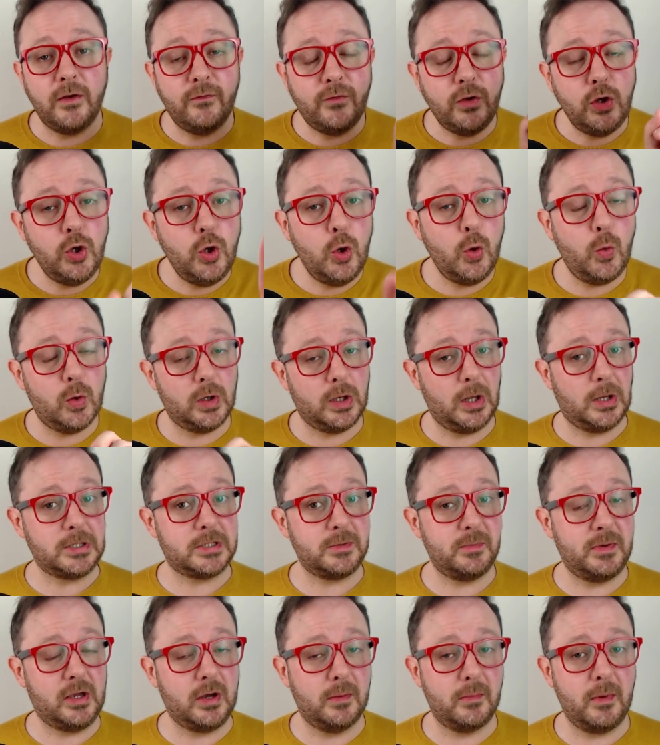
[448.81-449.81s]
If you would
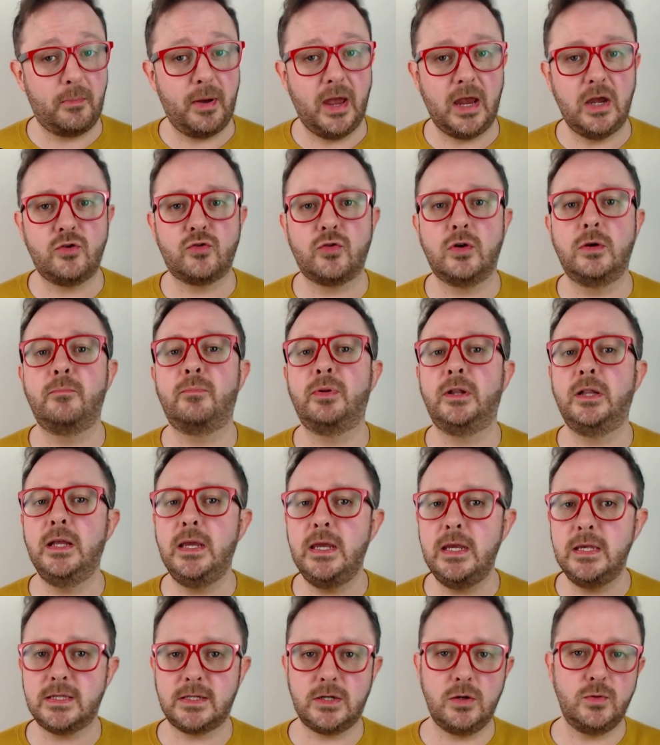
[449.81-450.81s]
like to become a patron,
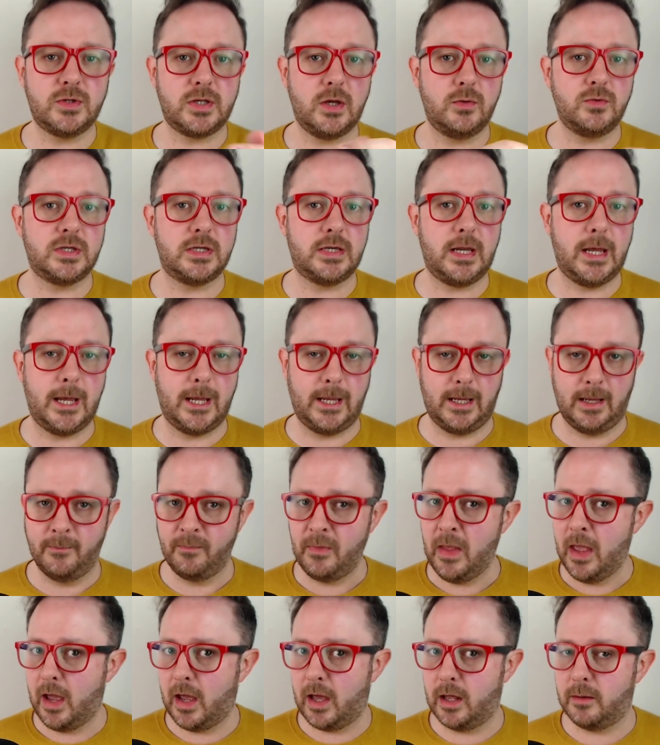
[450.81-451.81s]
please do so
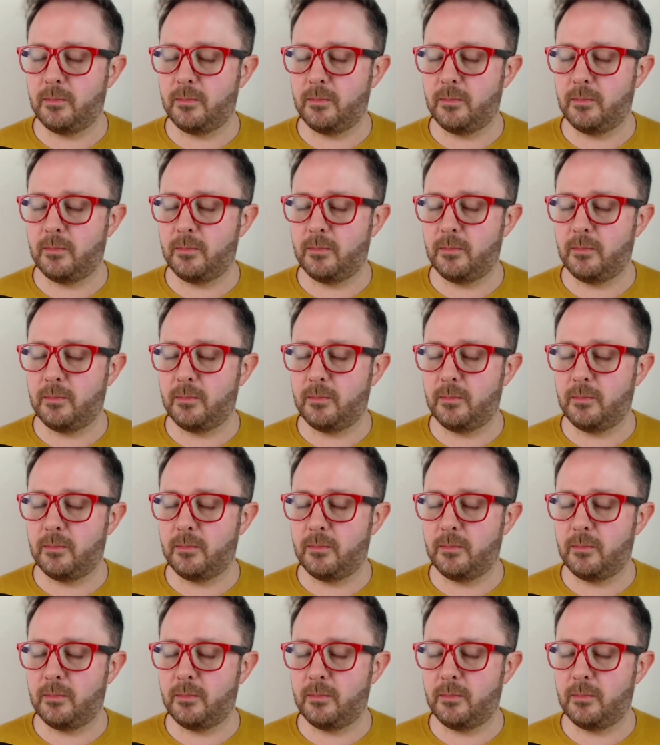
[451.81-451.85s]
today